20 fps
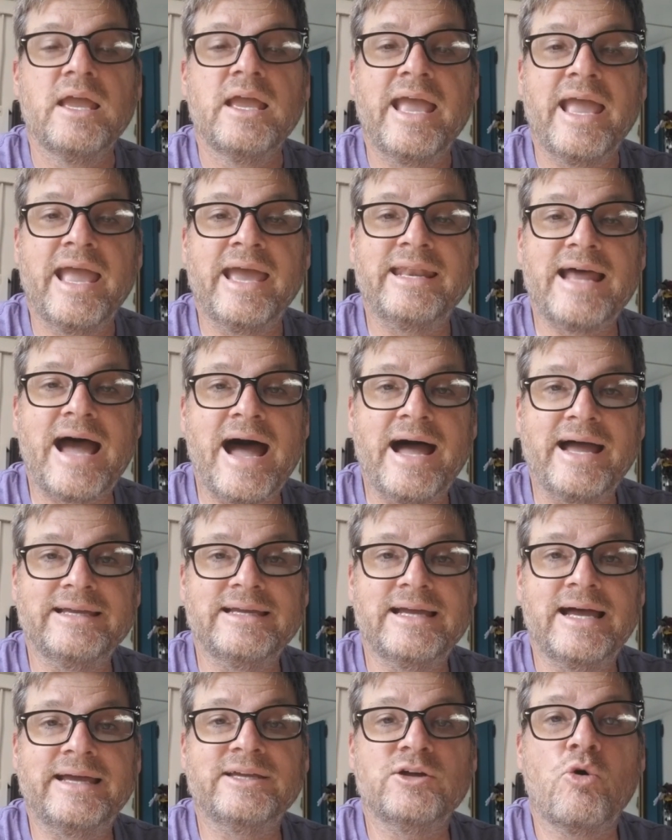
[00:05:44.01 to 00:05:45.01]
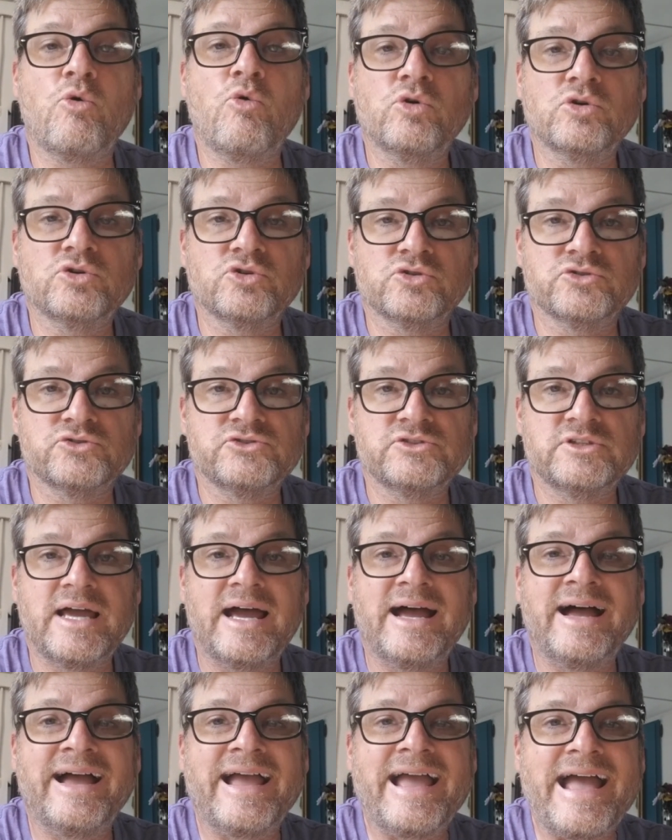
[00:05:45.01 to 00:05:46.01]
And I orders
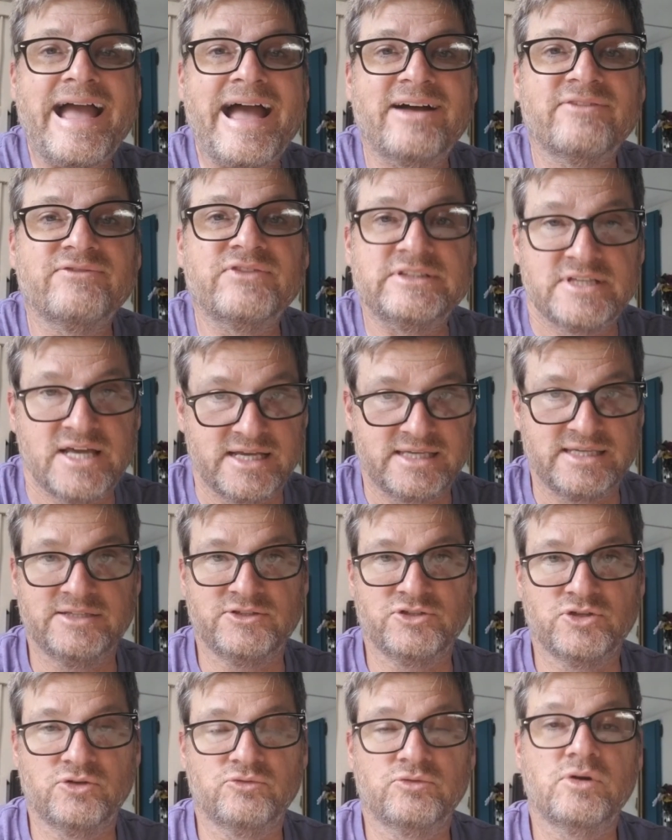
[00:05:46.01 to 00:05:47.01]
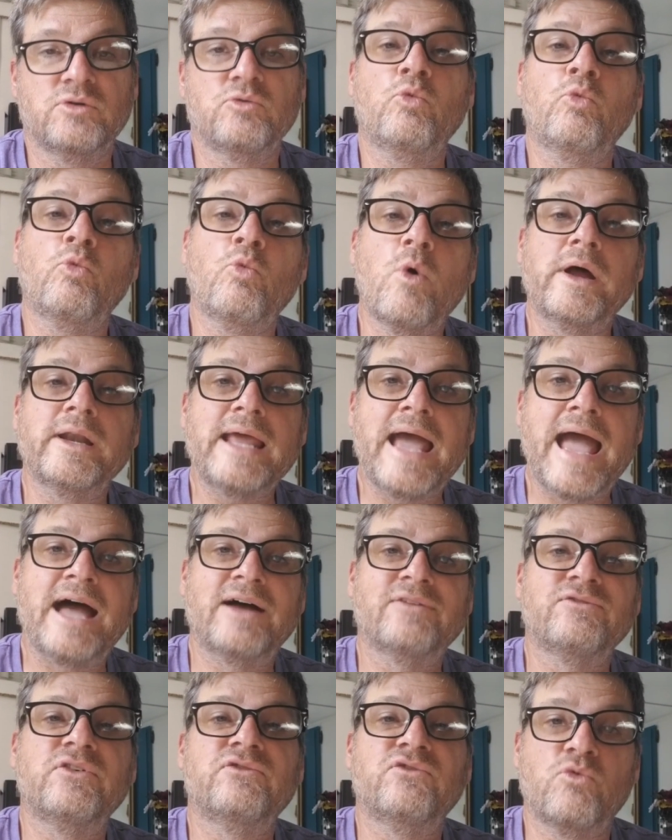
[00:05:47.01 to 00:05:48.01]
a half a taquito, one
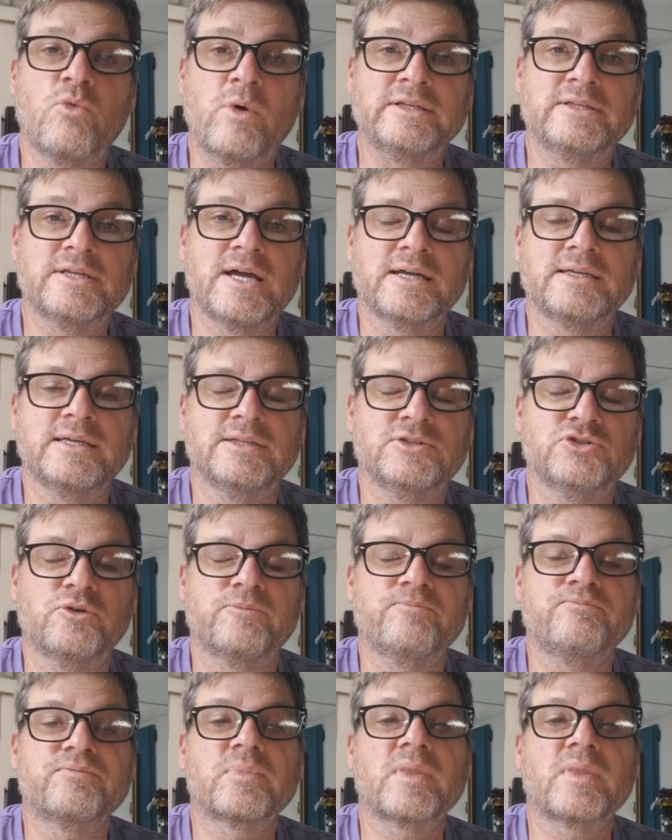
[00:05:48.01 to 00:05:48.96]
half of one taquito.